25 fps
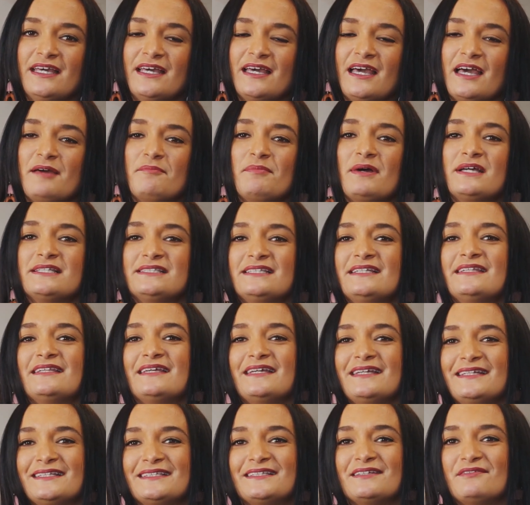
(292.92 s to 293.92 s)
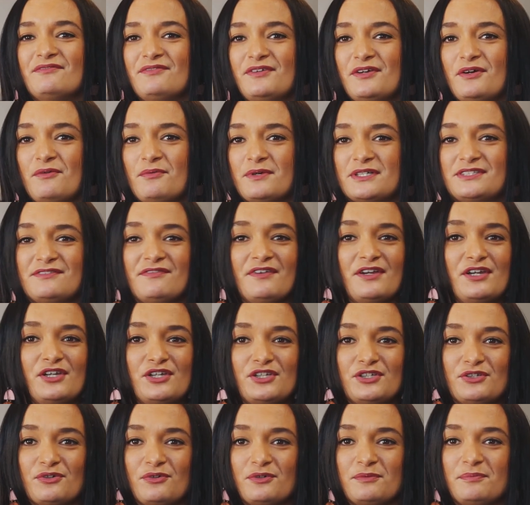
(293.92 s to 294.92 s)
And basically the interview was very
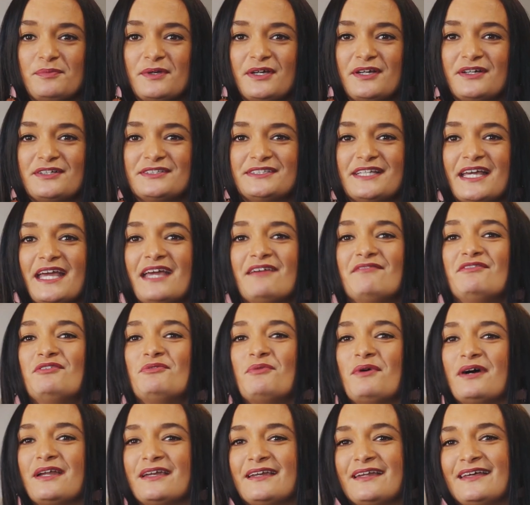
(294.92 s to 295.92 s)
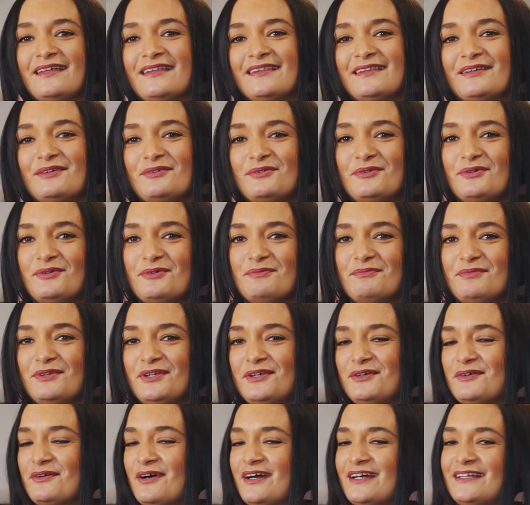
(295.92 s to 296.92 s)
short because everyone in the room
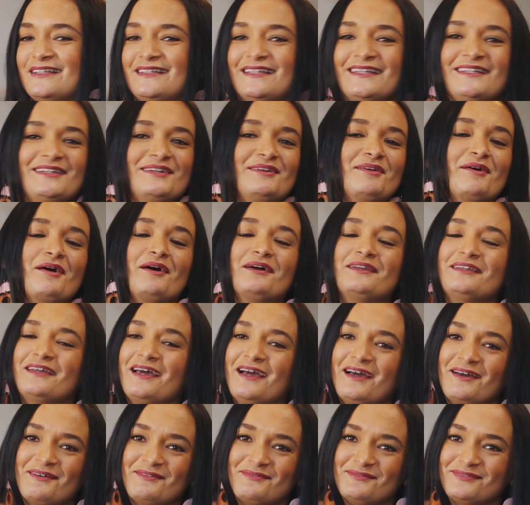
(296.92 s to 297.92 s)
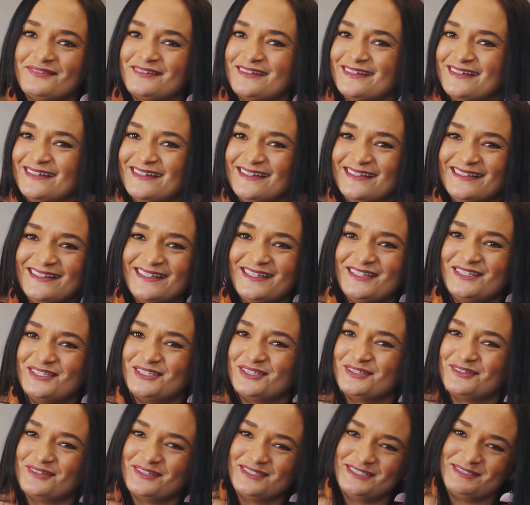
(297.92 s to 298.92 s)
knew I did not have the
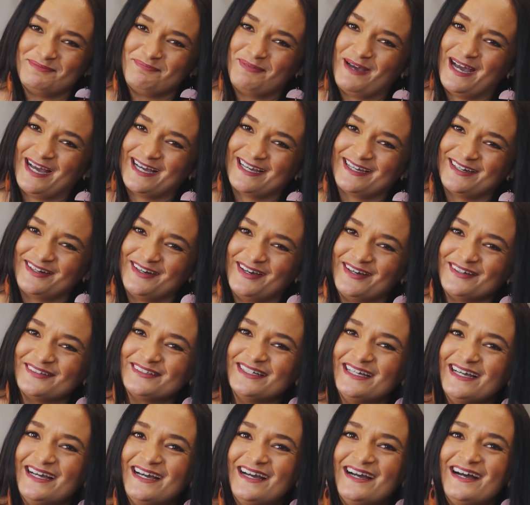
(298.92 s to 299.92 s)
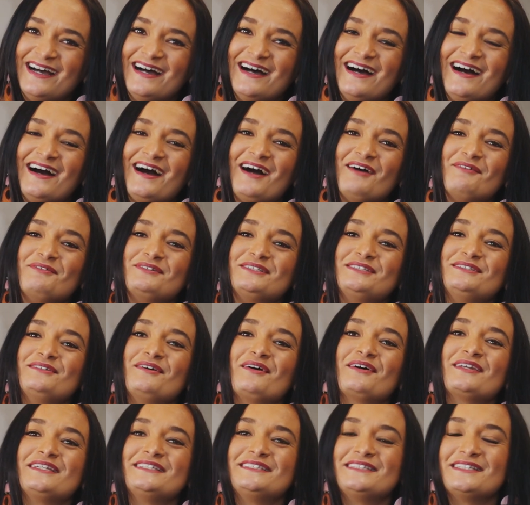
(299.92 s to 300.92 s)
insurance background. I was
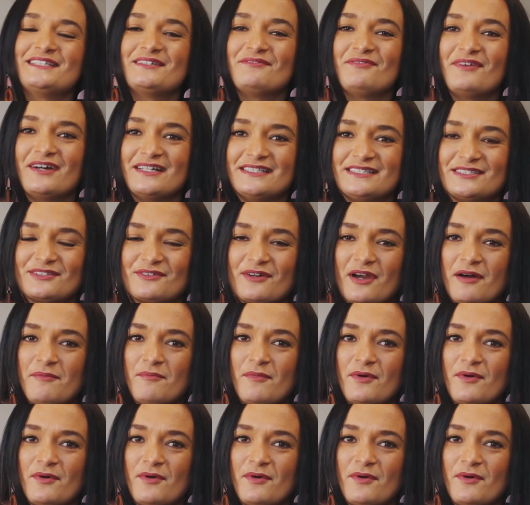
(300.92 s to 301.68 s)
not a certified Scrum